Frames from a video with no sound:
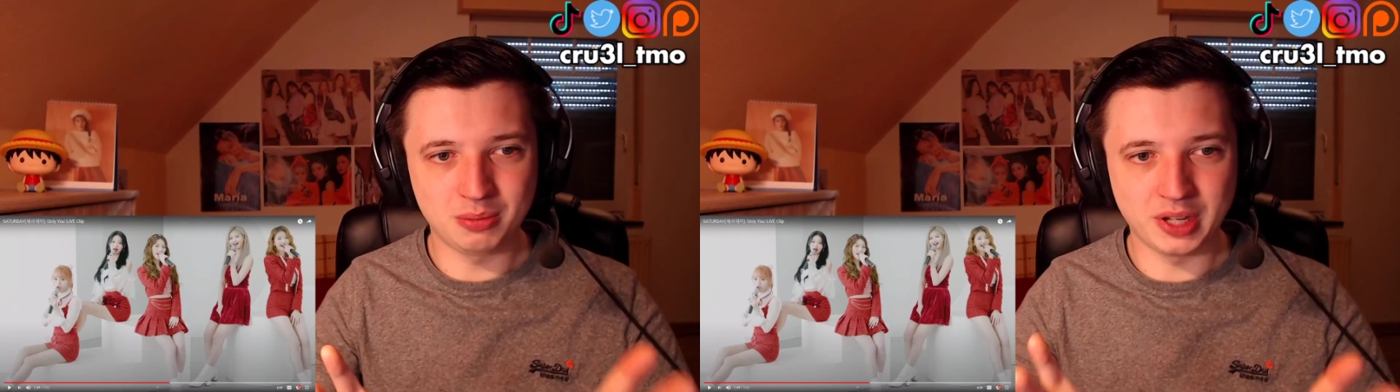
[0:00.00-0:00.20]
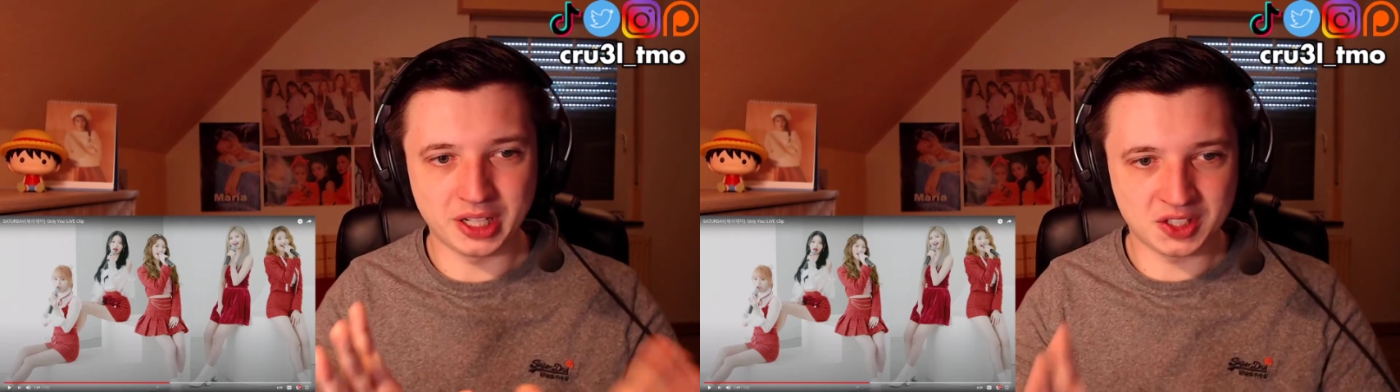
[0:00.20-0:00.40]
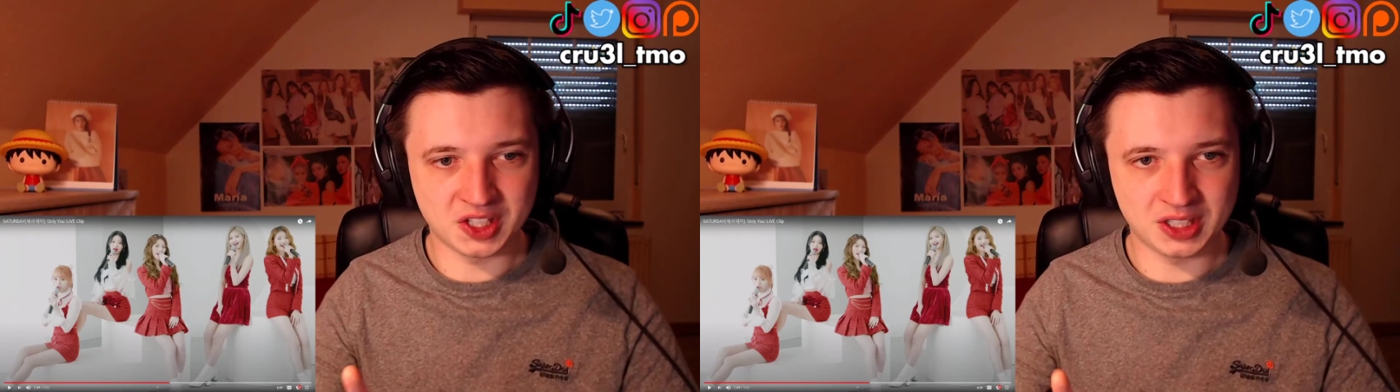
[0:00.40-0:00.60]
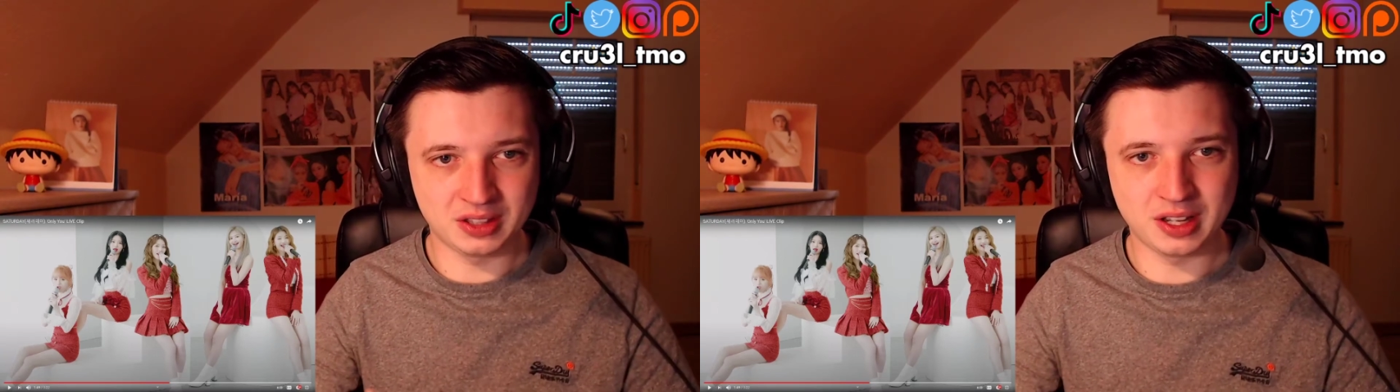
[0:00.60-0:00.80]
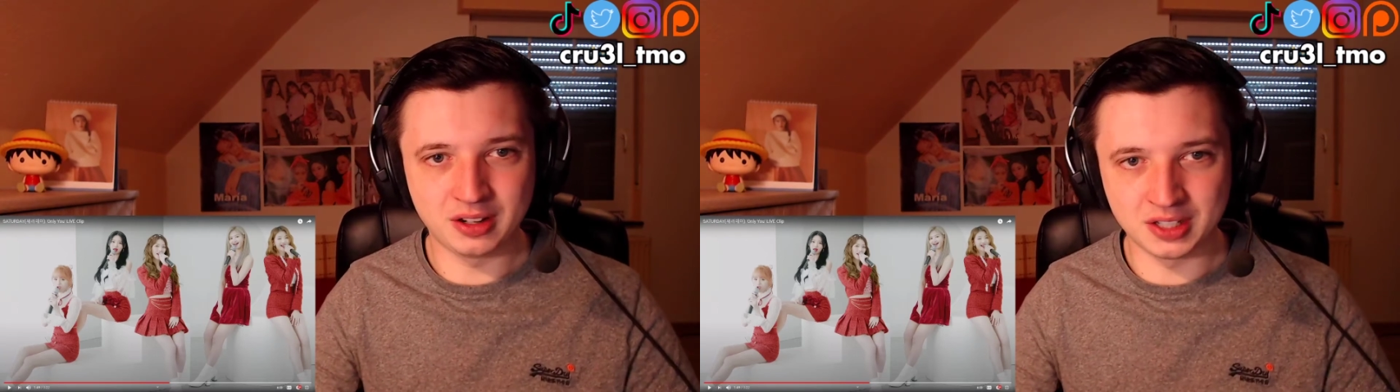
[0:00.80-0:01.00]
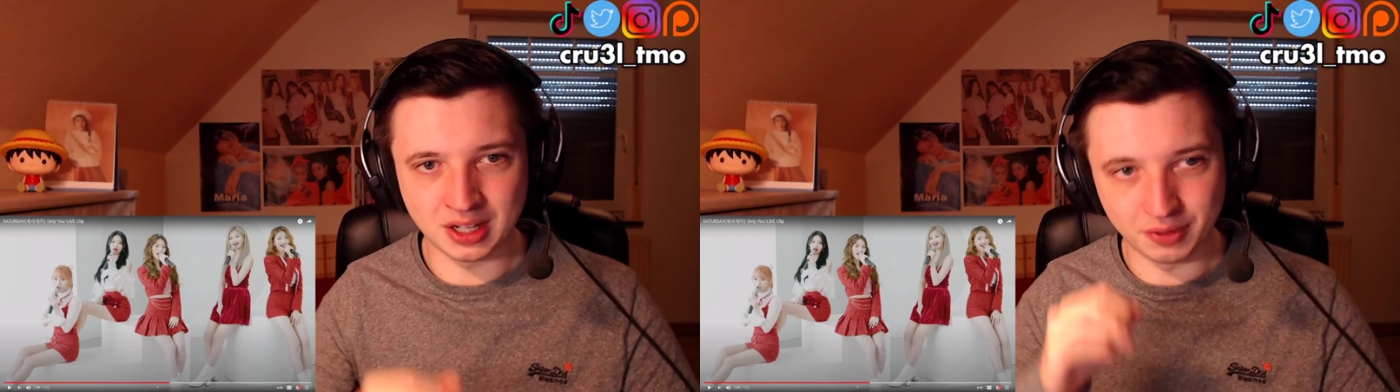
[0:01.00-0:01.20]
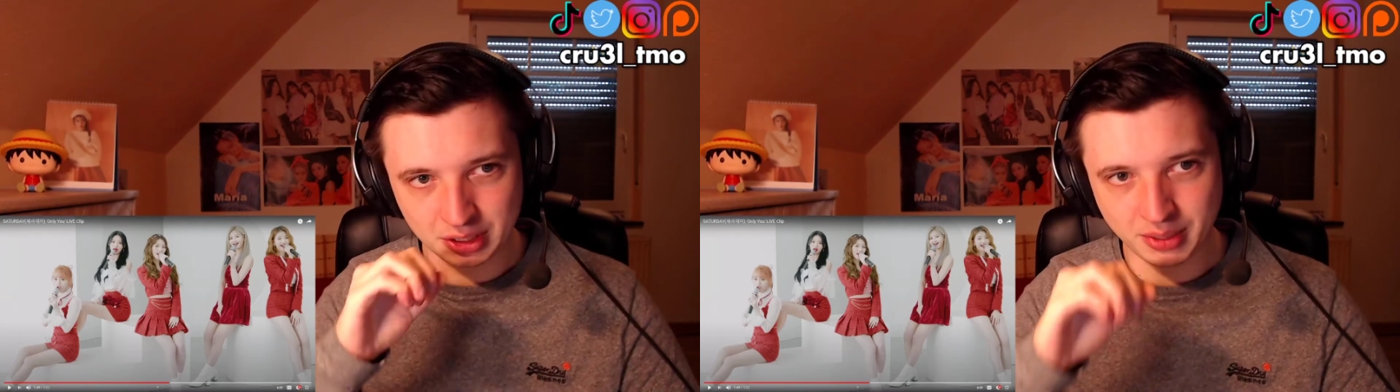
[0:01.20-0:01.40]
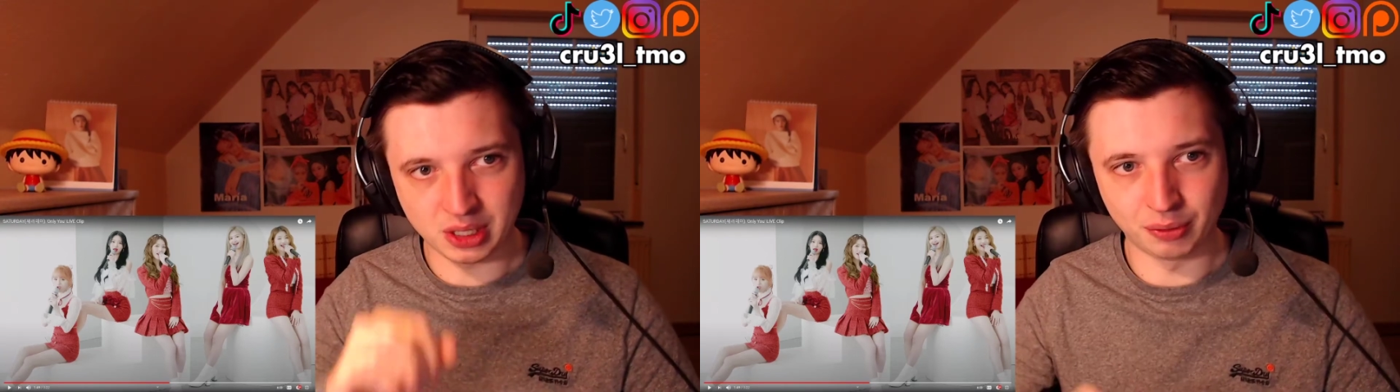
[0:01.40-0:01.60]
like sitting there and having the
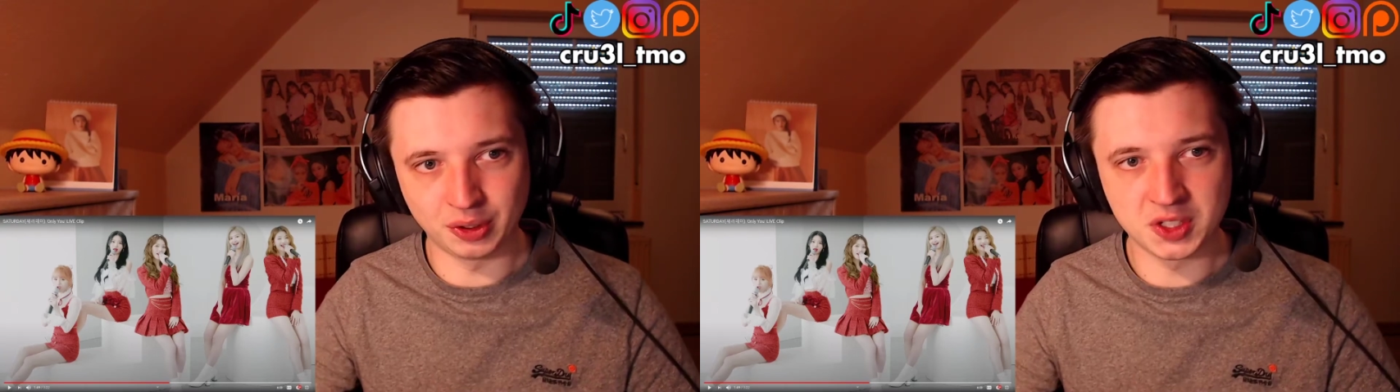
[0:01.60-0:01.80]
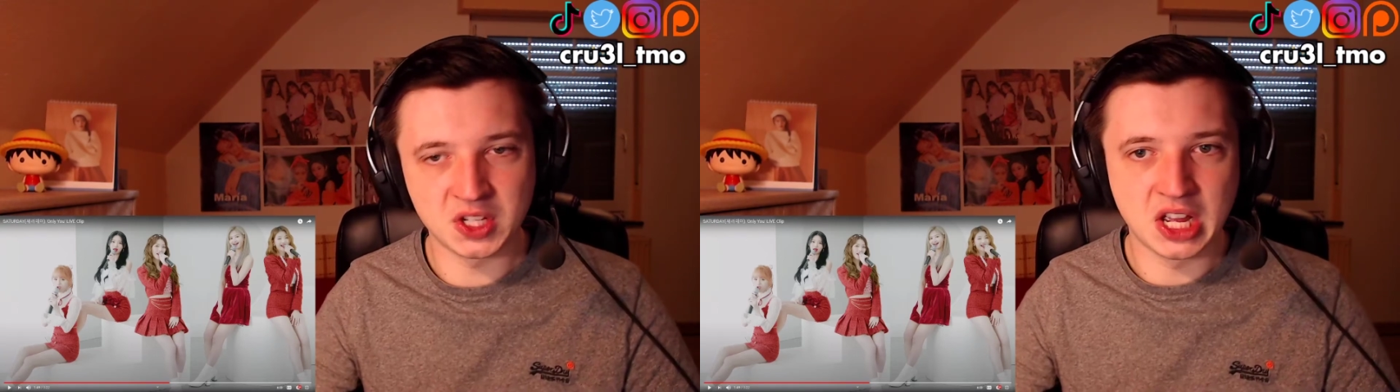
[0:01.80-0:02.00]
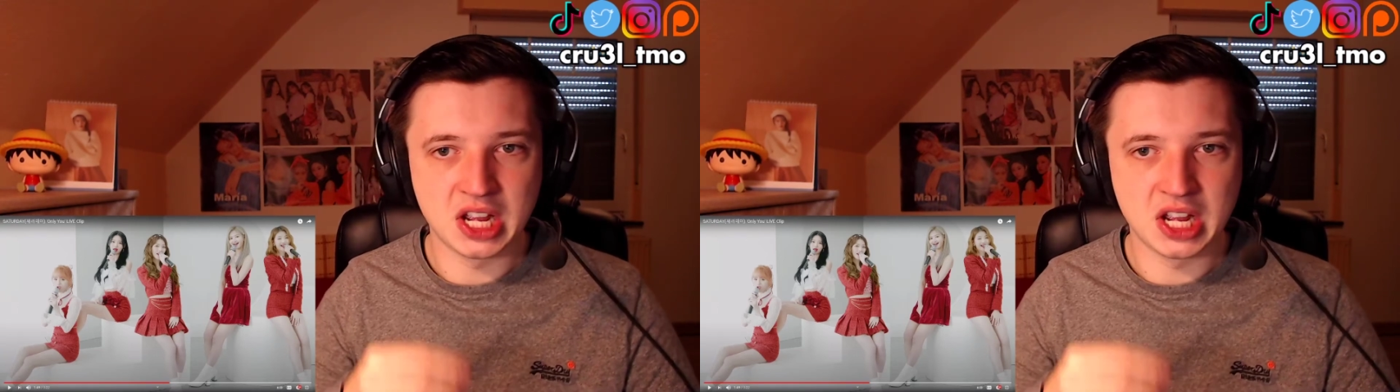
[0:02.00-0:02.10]
microphones,